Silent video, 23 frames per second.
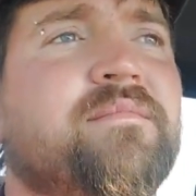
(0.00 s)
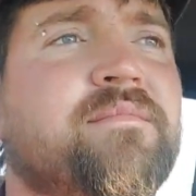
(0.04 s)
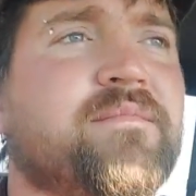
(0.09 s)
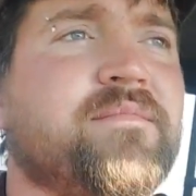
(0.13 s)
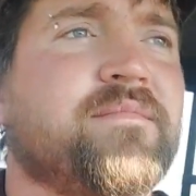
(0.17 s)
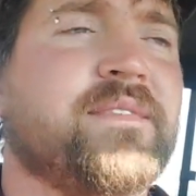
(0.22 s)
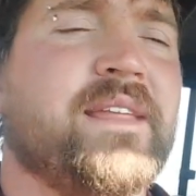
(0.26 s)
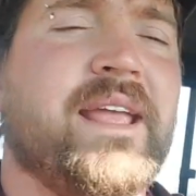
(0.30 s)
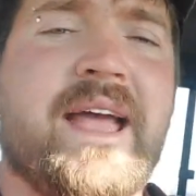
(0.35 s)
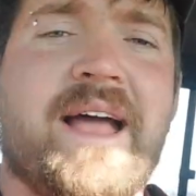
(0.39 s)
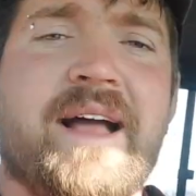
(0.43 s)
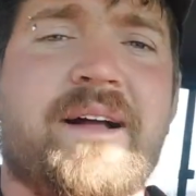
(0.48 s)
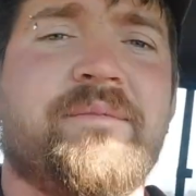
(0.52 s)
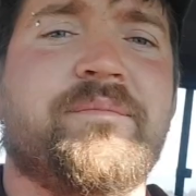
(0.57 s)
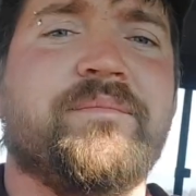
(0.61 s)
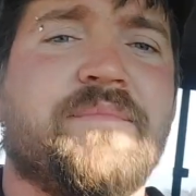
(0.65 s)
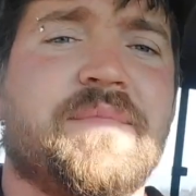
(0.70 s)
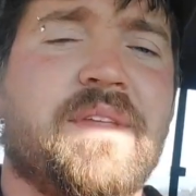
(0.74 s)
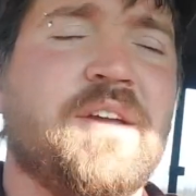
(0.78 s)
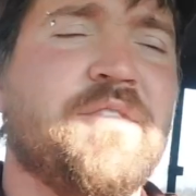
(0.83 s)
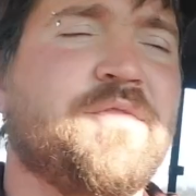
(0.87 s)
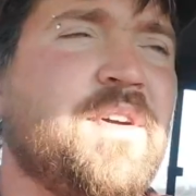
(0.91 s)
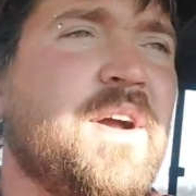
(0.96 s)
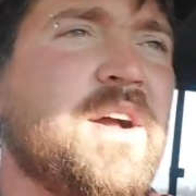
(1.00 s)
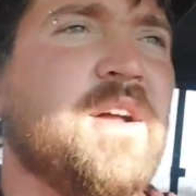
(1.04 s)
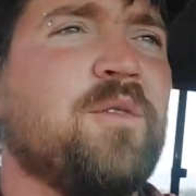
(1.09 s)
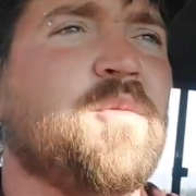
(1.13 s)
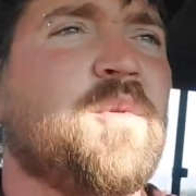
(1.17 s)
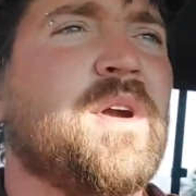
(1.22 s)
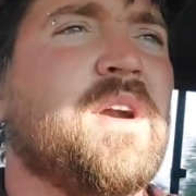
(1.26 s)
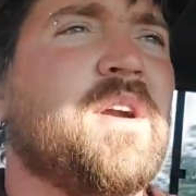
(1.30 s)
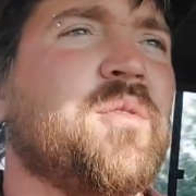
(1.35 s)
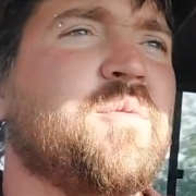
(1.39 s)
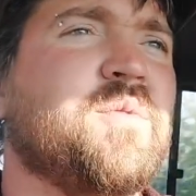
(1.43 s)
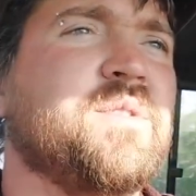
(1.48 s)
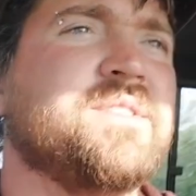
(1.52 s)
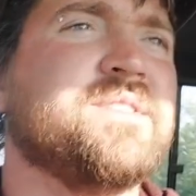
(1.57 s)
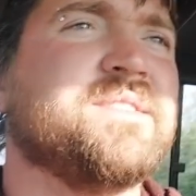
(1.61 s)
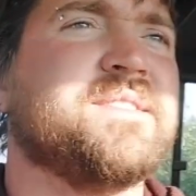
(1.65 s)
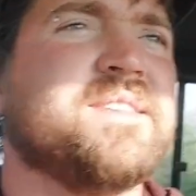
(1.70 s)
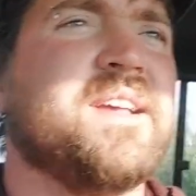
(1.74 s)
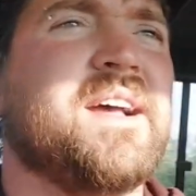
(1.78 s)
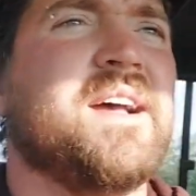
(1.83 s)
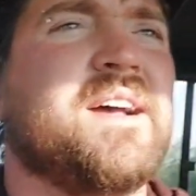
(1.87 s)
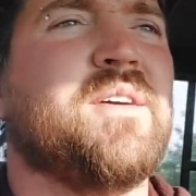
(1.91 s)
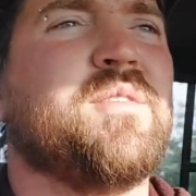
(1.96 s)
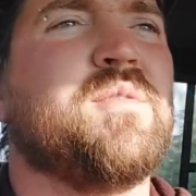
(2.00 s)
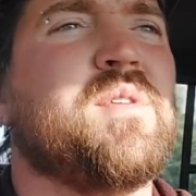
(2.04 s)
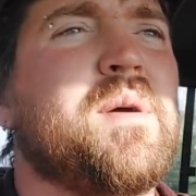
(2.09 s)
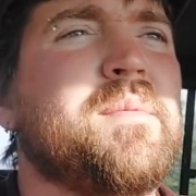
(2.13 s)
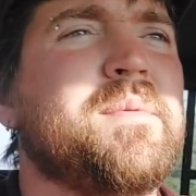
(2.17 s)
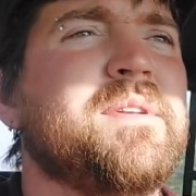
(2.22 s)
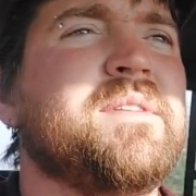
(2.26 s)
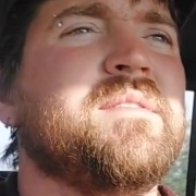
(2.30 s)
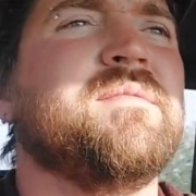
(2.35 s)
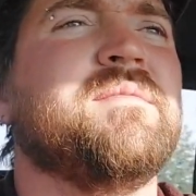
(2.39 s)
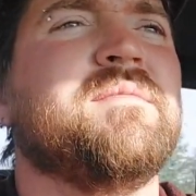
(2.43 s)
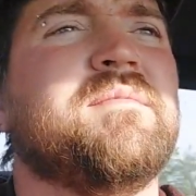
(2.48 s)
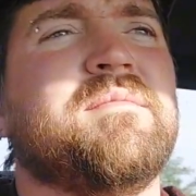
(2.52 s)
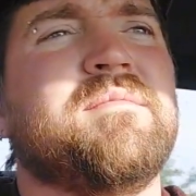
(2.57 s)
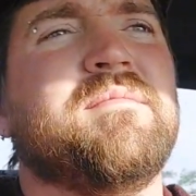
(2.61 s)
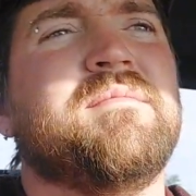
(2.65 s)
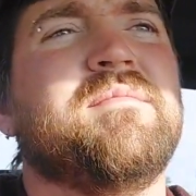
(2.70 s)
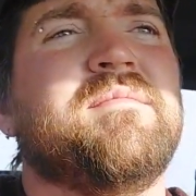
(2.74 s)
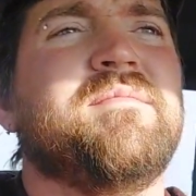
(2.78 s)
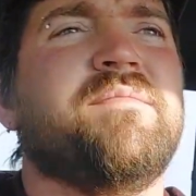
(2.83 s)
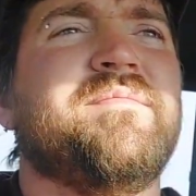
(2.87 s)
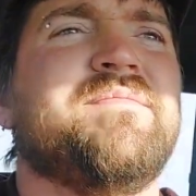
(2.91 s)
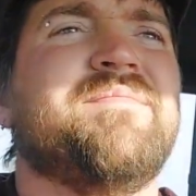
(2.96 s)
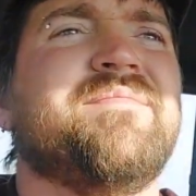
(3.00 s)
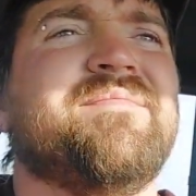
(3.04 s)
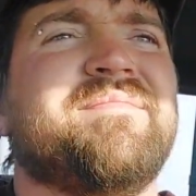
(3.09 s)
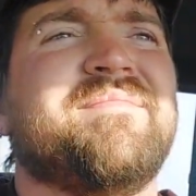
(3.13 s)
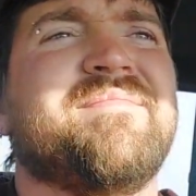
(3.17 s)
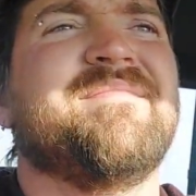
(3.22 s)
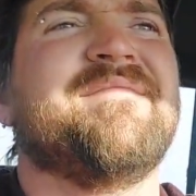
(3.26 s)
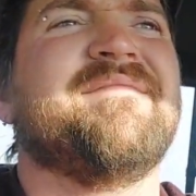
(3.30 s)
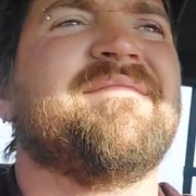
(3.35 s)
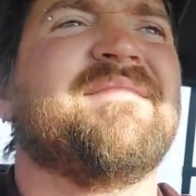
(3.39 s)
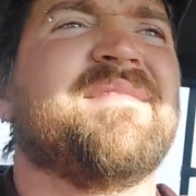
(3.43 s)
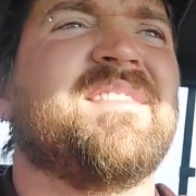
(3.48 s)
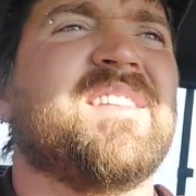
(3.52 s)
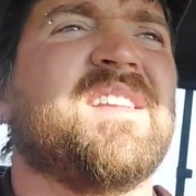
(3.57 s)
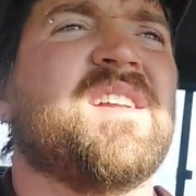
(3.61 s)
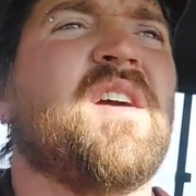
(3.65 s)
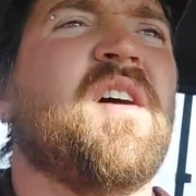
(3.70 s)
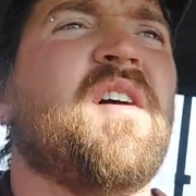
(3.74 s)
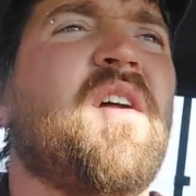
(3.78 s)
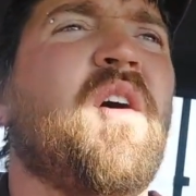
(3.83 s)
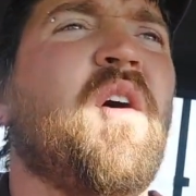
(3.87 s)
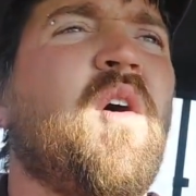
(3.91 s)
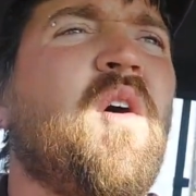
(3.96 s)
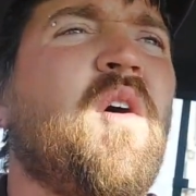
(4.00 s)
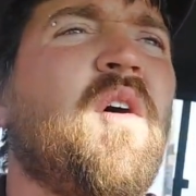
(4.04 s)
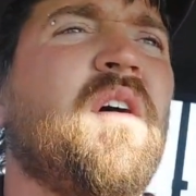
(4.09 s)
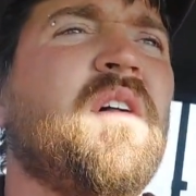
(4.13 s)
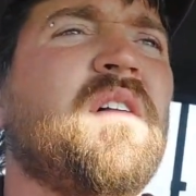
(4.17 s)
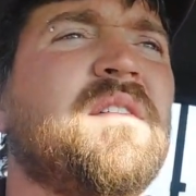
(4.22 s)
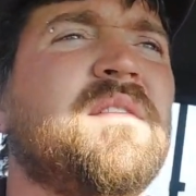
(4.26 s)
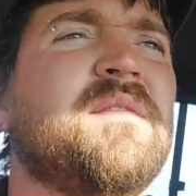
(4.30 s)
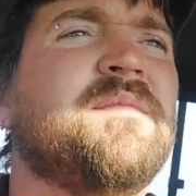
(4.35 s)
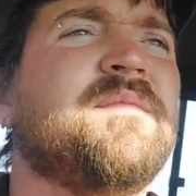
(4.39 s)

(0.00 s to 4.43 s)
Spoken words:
Yeah, I found where it was rubbing, cut a hole.